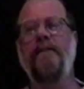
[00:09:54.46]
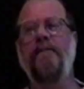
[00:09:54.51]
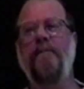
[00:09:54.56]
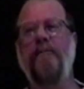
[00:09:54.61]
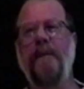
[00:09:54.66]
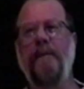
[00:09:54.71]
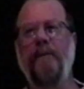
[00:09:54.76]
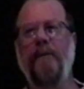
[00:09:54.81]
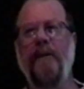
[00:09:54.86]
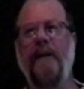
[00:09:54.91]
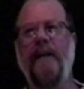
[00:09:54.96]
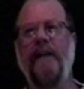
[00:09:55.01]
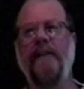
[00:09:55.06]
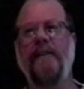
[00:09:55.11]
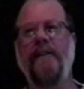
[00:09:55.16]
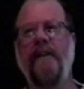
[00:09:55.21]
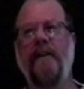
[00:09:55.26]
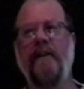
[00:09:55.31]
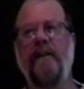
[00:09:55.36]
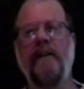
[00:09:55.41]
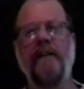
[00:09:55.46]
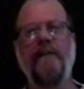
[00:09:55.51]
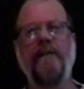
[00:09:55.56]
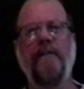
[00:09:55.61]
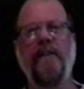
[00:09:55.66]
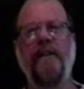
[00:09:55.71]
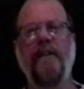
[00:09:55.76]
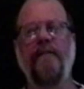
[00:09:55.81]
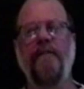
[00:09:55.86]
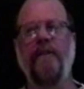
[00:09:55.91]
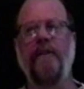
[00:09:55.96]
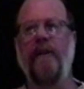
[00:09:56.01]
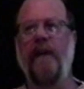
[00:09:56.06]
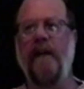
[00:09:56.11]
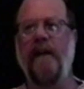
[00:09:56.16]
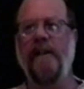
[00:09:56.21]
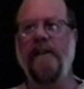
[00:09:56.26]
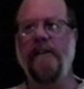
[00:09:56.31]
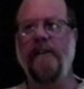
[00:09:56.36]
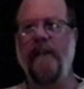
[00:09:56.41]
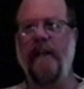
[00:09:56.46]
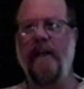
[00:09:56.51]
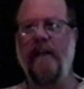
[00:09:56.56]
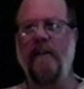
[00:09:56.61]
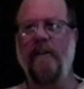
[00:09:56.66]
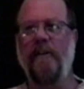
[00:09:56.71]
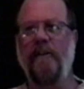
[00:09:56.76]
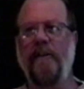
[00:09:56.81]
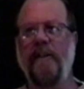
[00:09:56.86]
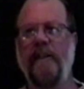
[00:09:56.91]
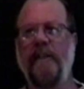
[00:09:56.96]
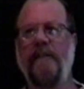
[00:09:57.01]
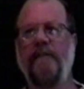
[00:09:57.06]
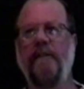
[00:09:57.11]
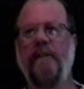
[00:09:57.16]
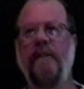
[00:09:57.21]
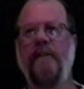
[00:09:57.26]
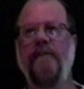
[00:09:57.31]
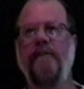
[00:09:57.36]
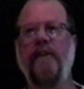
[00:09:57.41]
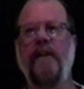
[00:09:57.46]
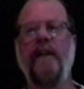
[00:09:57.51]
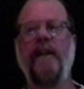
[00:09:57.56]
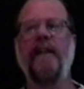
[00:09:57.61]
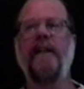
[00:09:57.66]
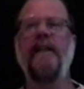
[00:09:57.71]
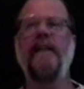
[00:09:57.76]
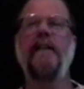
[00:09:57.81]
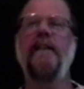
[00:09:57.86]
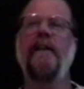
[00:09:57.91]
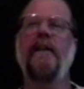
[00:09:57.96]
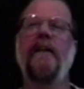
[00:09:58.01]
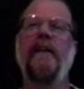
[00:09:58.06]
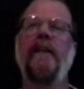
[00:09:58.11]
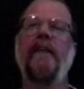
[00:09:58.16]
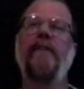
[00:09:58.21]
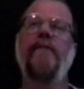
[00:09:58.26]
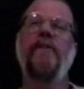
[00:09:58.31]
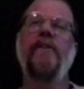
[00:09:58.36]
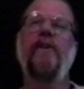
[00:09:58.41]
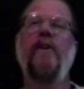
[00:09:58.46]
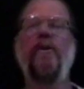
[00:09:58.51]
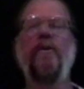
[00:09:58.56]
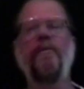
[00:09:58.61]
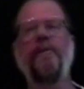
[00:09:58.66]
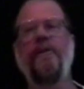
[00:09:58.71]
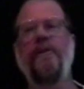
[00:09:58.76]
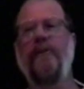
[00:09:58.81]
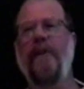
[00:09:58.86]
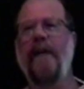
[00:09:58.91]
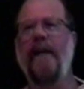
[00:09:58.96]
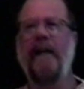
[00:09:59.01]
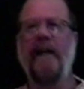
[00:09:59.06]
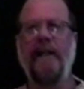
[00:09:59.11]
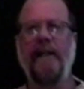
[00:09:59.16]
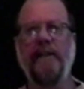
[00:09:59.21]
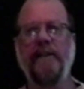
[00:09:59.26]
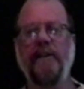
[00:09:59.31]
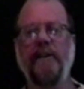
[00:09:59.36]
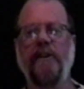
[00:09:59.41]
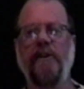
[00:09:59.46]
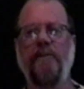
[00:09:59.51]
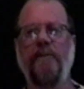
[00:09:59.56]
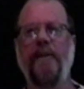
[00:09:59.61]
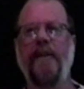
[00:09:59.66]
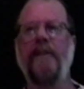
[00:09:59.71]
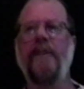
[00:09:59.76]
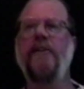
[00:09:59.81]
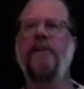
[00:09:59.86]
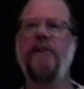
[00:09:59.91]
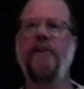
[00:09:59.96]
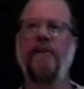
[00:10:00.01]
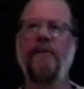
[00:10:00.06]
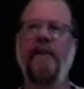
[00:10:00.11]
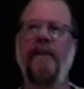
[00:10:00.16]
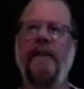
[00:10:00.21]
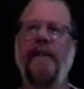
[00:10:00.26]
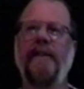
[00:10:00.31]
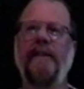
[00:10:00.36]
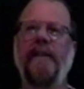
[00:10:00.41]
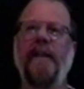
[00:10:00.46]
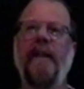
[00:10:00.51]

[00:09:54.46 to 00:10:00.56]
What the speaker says: People out there, even if you're not a scholar, even if you're not anything, if you open your eyes a little bit to this,